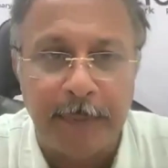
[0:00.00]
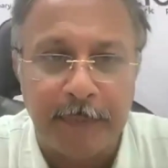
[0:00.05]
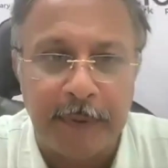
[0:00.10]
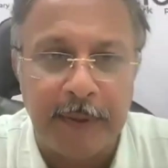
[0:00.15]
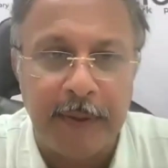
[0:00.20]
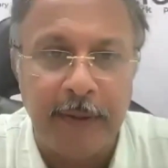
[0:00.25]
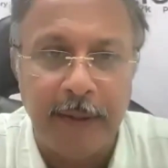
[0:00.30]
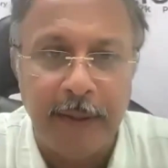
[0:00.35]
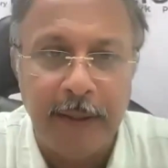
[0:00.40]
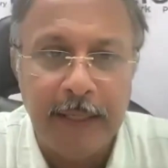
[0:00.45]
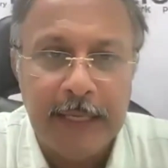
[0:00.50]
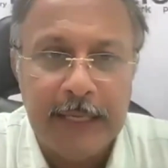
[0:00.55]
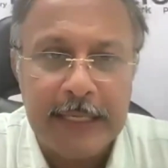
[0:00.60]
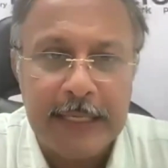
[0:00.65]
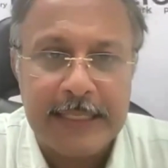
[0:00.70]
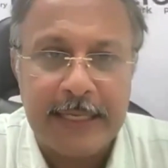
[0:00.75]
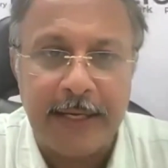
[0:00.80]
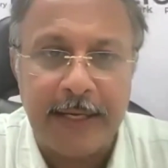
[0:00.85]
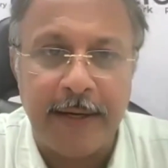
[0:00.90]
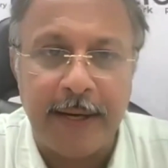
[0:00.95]
people
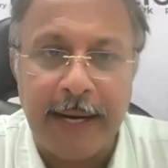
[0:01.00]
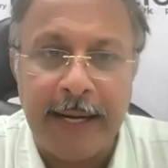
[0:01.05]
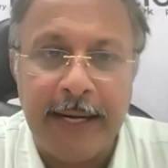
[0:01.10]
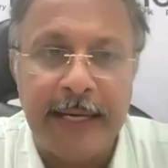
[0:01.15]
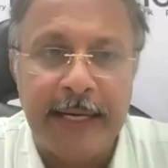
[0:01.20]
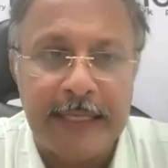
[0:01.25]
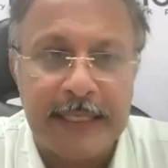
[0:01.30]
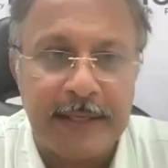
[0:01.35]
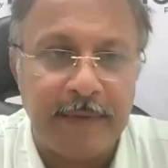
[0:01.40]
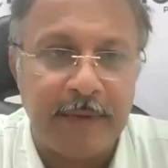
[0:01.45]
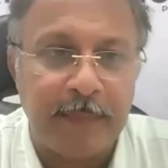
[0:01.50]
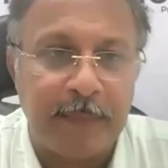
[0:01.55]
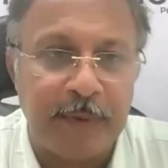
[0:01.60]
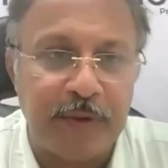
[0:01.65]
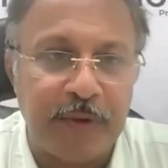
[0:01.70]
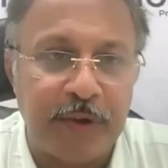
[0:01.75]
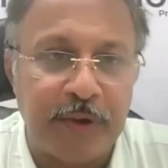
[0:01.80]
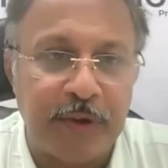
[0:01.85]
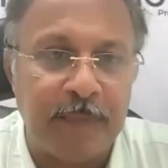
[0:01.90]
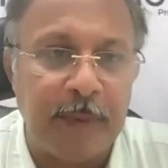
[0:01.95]
said
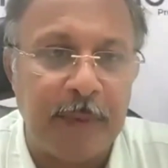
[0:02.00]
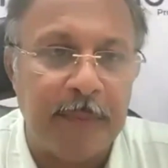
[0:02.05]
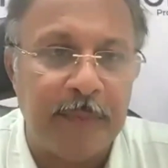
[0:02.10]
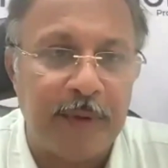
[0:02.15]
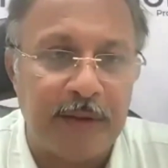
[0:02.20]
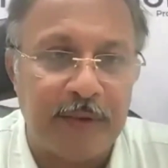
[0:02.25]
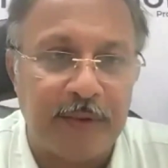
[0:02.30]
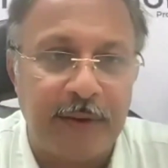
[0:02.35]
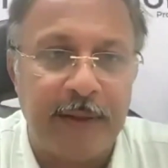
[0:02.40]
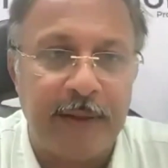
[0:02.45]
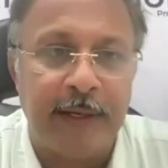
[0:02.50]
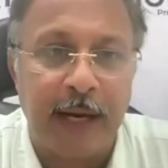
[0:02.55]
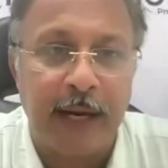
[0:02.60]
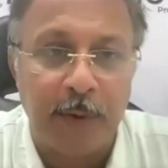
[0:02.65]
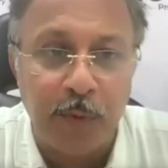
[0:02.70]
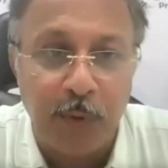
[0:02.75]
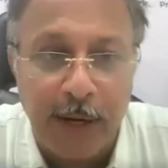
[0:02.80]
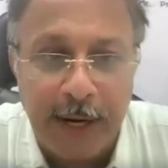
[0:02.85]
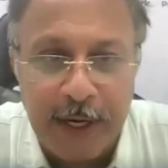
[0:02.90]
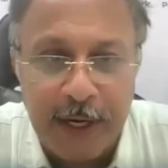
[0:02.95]
97% of them are saying that
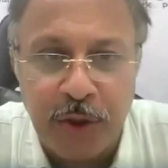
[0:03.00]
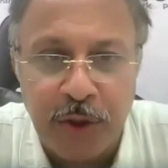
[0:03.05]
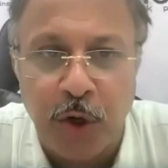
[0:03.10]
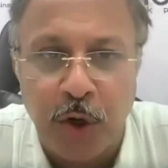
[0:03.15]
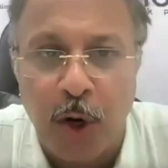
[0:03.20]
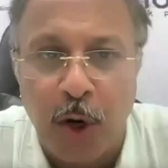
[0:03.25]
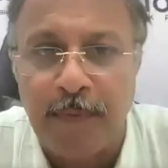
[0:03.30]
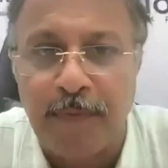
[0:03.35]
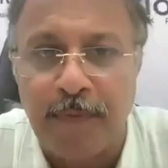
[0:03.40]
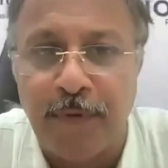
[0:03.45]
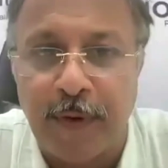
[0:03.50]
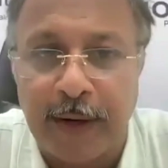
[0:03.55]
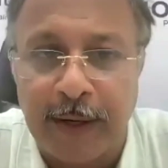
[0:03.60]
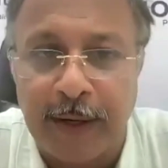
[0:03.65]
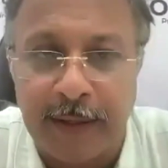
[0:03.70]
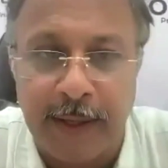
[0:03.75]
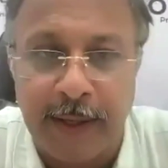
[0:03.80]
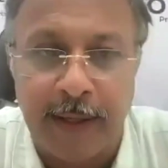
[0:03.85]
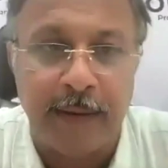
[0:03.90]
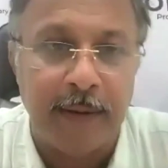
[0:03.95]
I would like to opt
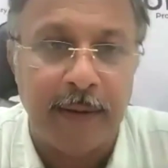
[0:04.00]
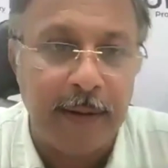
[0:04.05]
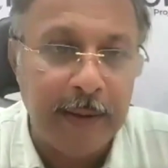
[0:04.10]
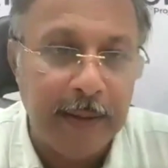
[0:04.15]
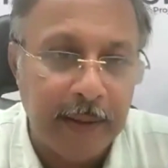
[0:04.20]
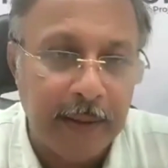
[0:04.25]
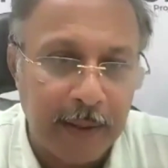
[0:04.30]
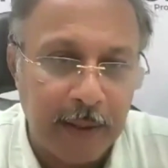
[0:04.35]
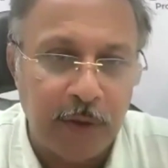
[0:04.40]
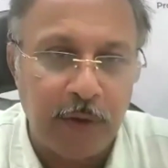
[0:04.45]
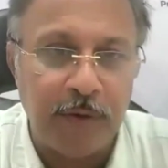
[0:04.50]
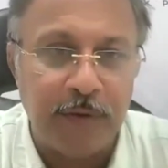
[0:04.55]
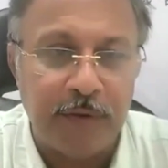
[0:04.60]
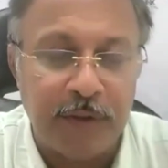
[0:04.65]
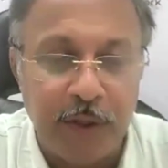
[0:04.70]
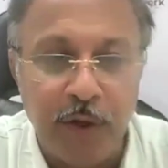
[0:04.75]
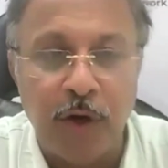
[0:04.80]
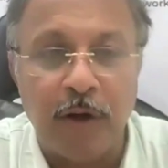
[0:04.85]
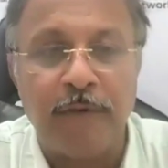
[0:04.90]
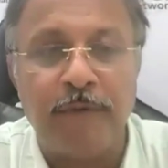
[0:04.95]
for it, and
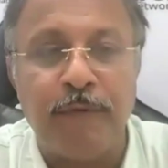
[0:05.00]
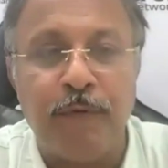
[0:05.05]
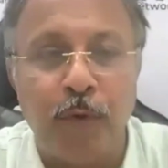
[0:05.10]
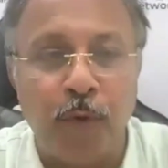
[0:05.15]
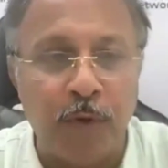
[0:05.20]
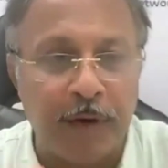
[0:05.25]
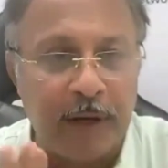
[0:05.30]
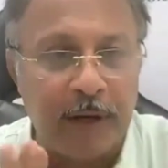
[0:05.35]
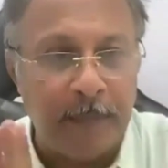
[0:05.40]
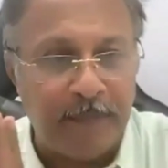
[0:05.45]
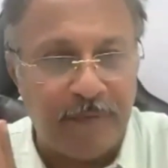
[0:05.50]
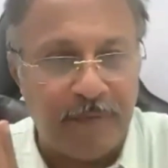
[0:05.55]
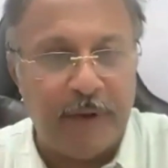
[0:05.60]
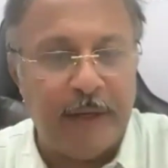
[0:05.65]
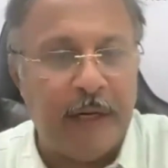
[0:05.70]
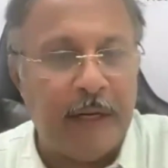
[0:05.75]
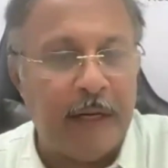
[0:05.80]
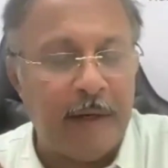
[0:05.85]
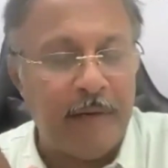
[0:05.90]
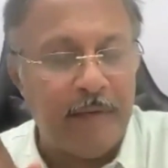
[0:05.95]
around three or four are
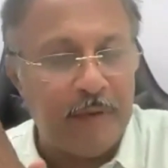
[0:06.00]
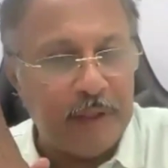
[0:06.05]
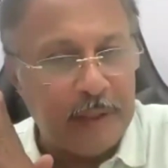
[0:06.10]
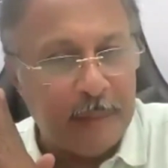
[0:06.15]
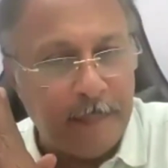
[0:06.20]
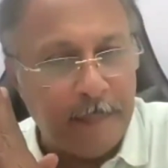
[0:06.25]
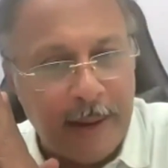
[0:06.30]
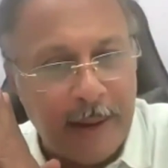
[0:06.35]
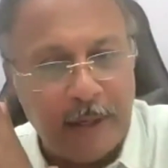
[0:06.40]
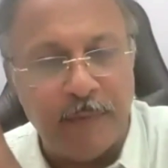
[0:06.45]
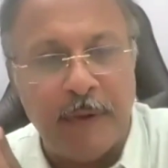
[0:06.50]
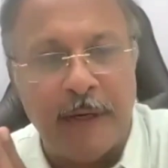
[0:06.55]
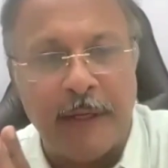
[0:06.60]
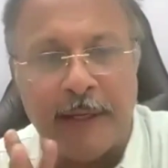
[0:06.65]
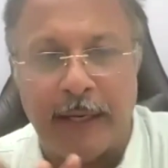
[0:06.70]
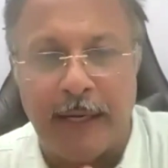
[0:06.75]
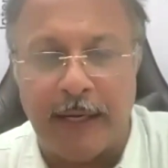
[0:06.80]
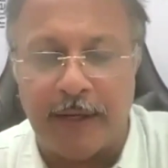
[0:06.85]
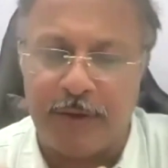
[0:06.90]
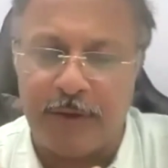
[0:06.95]
finally in the
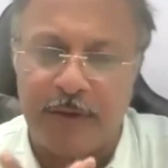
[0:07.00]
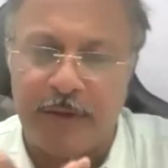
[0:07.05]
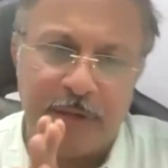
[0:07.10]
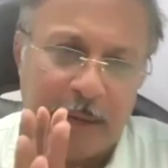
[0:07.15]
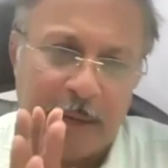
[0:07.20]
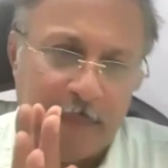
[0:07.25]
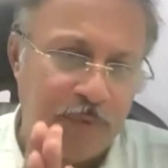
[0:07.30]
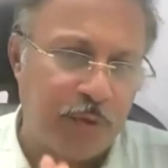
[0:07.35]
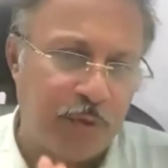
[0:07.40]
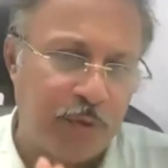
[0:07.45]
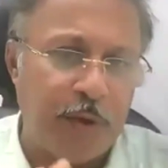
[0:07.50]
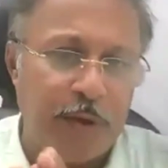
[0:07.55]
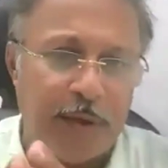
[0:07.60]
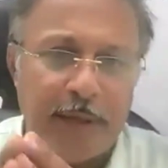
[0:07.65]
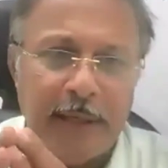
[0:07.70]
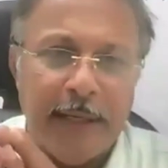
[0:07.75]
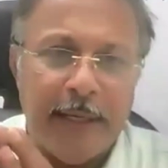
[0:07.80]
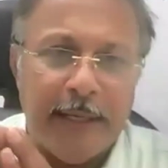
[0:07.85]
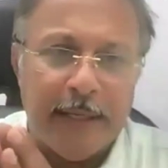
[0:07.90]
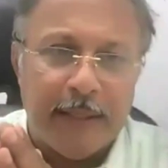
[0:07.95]
manual collection. See, I'm
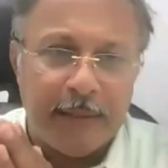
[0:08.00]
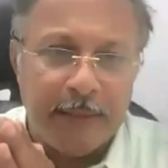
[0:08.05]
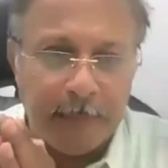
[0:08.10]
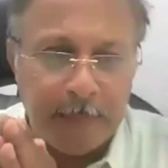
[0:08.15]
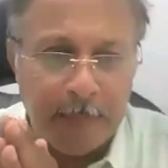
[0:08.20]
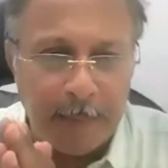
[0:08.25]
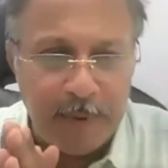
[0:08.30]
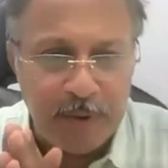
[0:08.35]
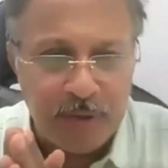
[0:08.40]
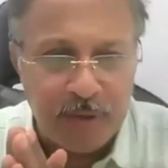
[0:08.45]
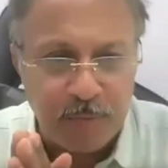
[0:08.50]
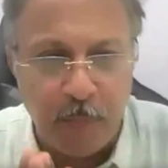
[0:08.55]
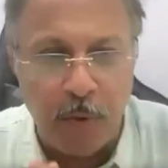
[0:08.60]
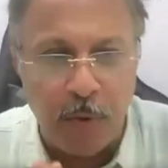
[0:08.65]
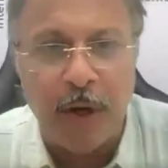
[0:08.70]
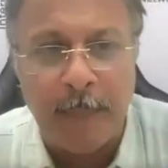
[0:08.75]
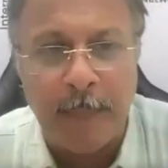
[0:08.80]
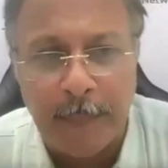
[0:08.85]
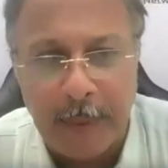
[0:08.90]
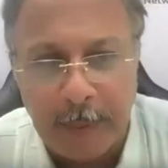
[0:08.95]
sure there may be
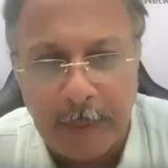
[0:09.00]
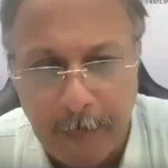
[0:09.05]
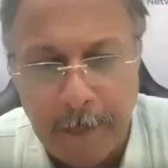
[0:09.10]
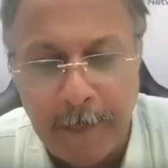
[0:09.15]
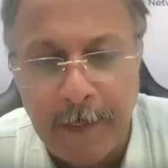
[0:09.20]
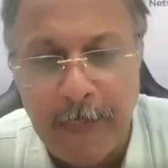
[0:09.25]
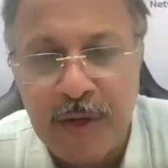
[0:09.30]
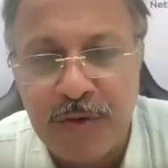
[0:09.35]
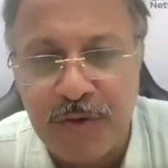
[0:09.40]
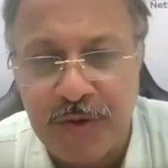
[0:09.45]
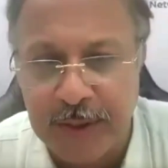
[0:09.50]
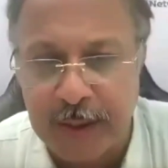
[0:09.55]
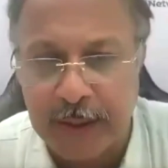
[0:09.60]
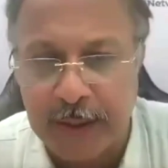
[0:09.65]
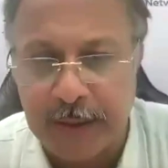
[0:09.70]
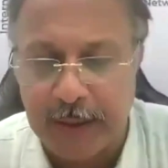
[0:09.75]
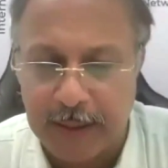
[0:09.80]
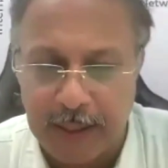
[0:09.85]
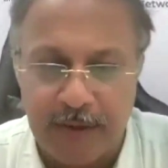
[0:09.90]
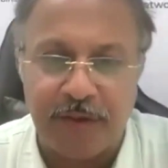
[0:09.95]
small members in
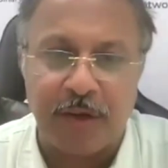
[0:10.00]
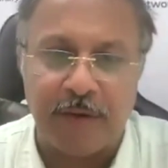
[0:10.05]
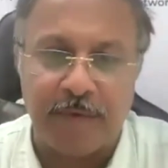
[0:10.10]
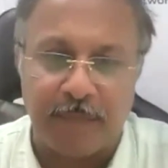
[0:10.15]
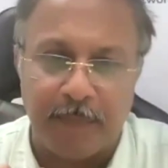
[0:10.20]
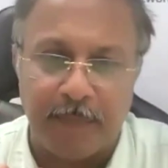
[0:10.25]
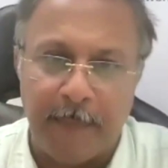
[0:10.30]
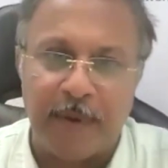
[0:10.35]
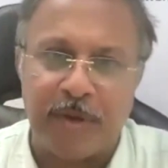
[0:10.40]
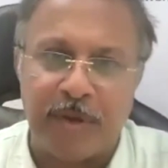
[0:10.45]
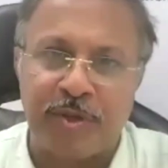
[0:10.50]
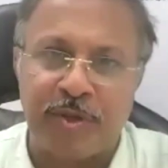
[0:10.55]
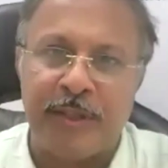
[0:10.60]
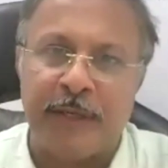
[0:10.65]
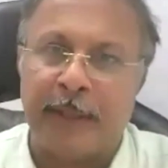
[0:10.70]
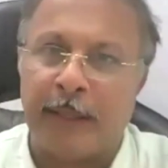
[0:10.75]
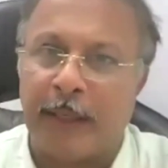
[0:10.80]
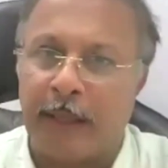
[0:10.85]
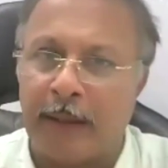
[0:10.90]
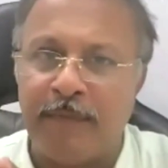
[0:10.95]
the less of members
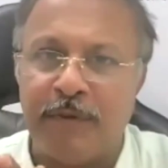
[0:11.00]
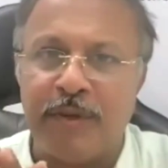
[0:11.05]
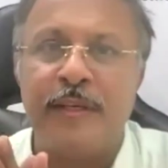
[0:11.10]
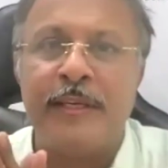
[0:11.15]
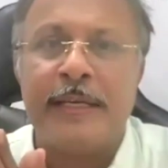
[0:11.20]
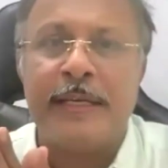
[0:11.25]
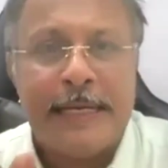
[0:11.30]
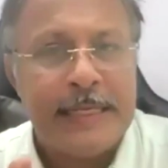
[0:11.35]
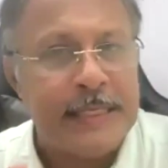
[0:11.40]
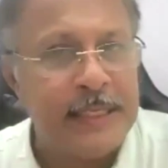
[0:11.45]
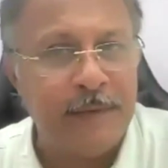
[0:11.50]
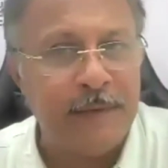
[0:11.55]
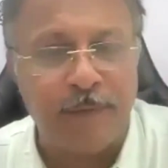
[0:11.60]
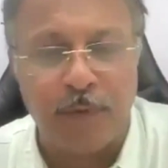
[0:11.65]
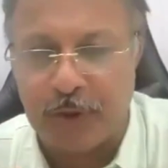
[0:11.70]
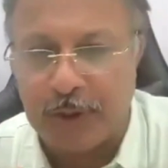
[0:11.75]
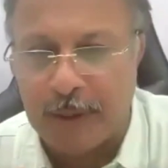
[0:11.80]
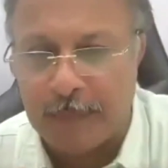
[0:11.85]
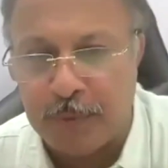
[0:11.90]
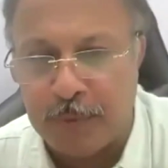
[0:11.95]
in the club, which is easy
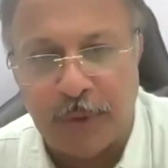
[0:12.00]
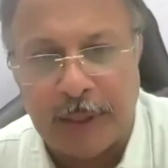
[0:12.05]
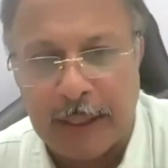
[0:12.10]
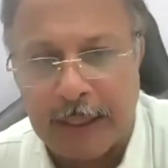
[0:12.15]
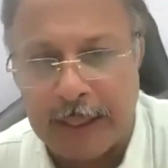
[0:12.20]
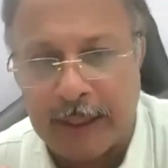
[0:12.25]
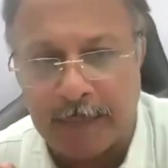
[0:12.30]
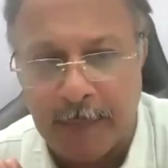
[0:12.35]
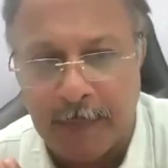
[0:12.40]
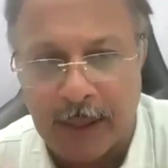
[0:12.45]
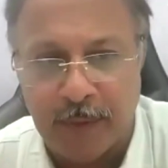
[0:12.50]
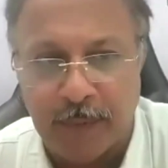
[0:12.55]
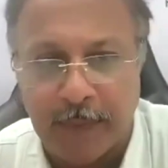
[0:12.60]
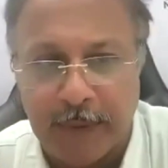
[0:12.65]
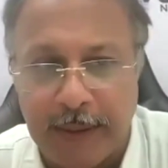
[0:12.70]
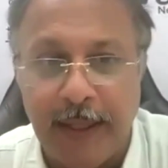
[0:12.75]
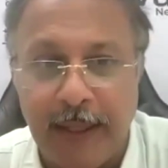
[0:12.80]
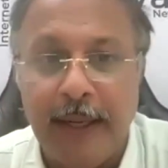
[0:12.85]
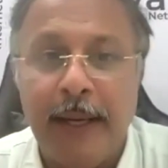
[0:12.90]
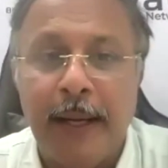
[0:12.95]
for them to collect
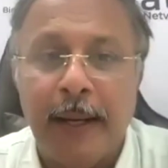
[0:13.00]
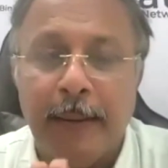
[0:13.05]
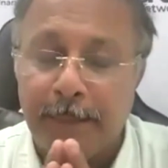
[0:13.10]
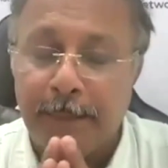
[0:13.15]
manually.